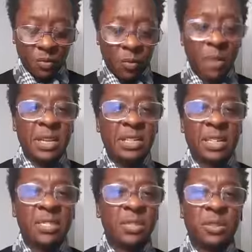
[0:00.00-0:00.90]
women's
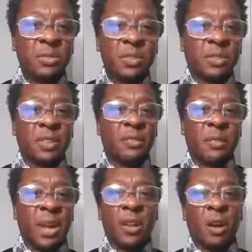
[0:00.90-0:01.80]
issues as if
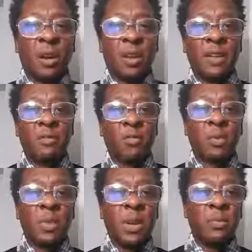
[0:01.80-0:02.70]
men aren't even real
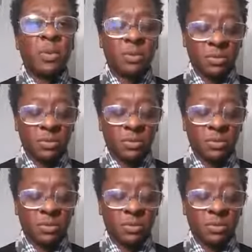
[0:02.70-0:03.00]
people.